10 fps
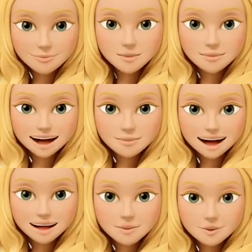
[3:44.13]
and
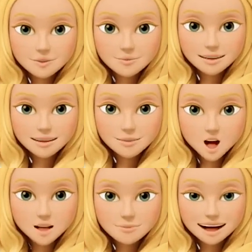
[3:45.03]
depending on the customer's
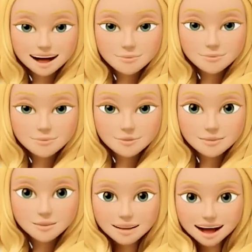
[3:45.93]
address,
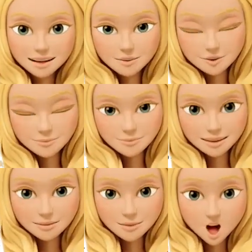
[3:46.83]
shipping time
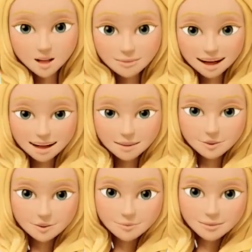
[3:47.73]
can range from 1 to
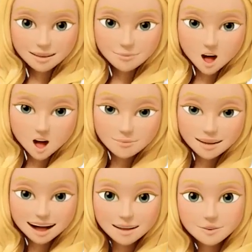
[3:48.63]
8 days in
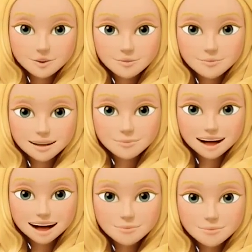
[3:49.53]
the US and
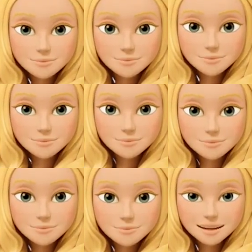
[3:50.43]
Europe.
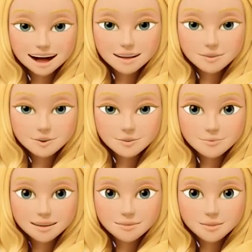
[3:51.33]
One of
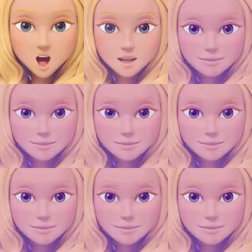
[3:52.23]
Printful's strengths